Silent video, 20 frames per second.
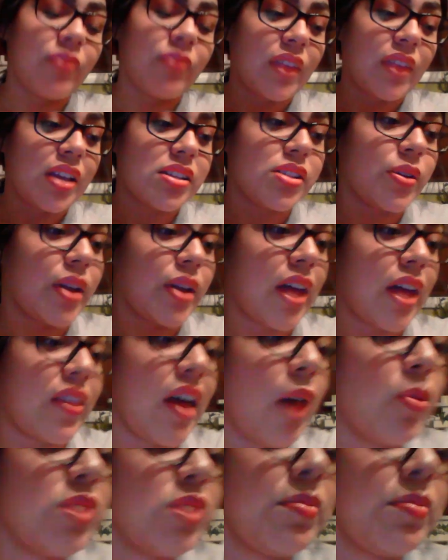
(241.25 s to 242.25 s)
So yeah, that
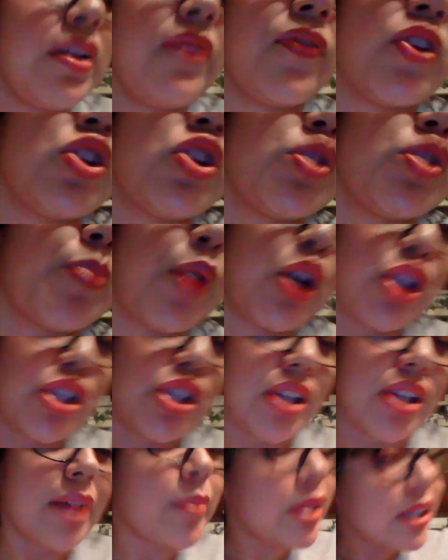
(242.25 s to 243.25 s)
was my first purchase,
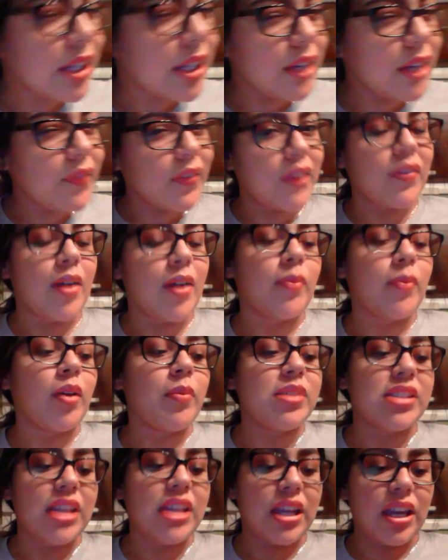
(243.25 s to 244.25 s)
I believe, if I'm not
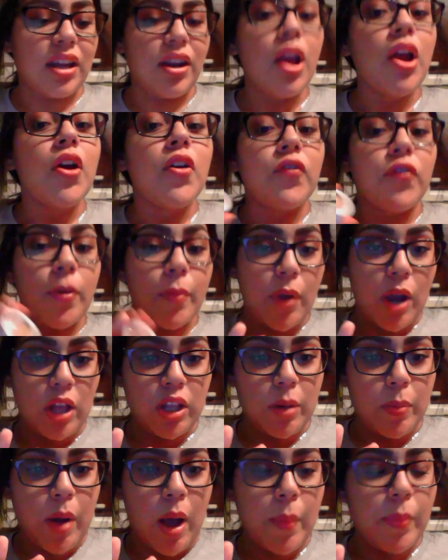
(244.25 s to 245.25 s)
mistaken, from
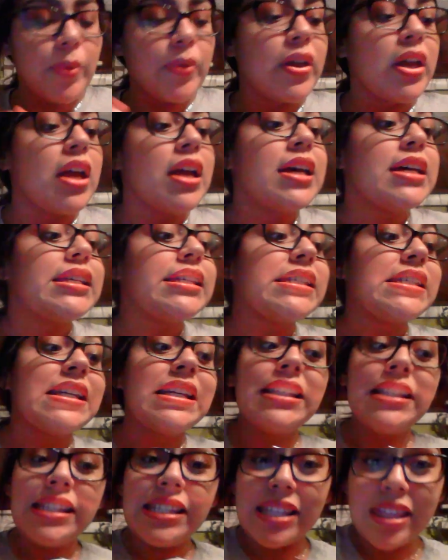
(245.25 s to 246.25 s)
Colourpop.
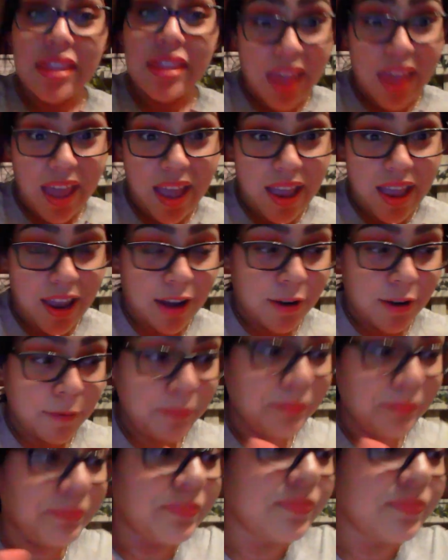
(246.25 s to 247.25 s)
Since
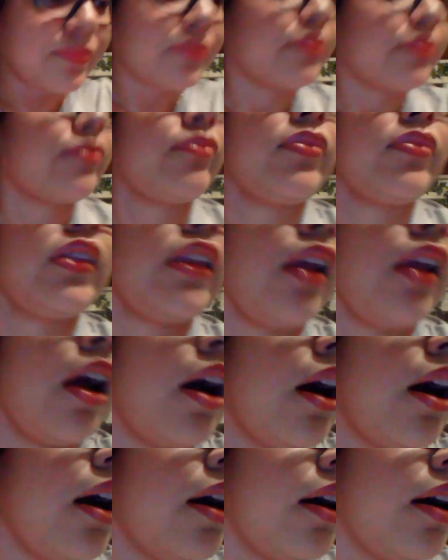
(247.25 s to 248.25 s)
then,
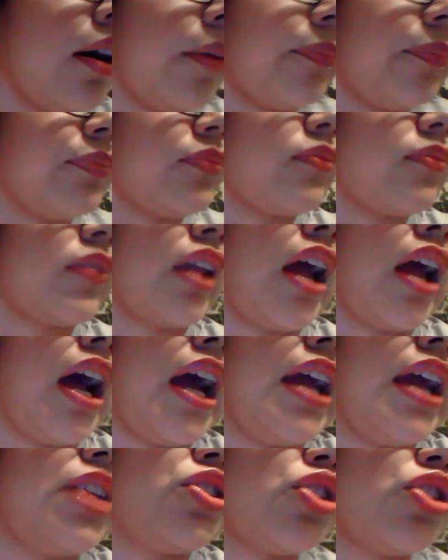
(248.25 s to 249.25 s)

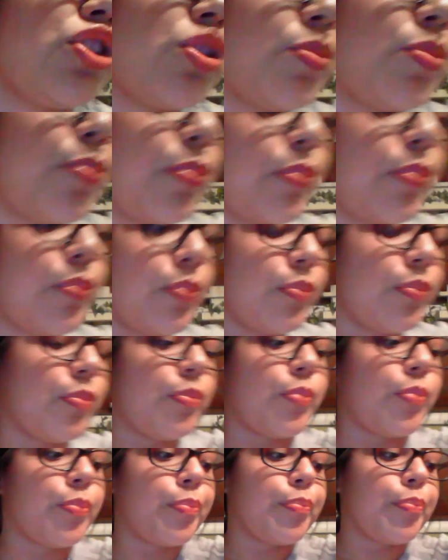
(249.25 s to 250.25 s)
I just
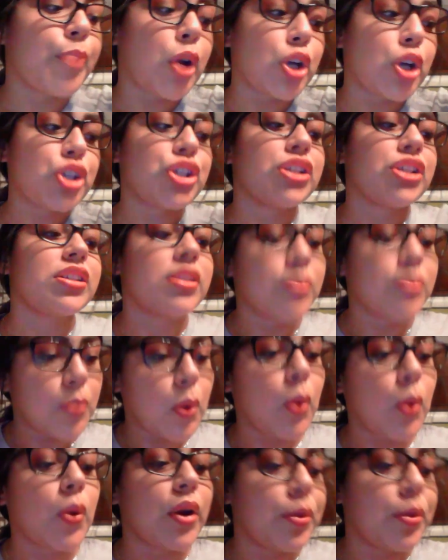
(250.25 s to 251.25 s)
purchased
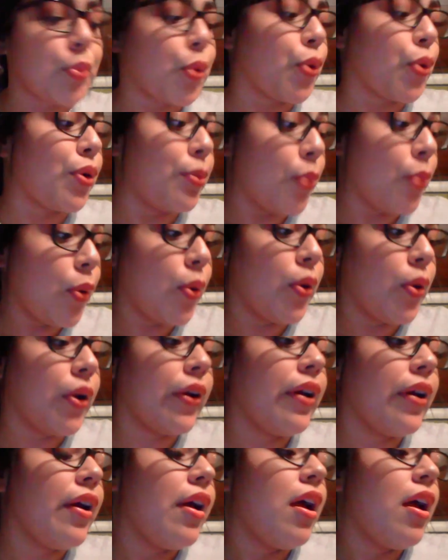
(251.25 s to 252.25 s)
more and more.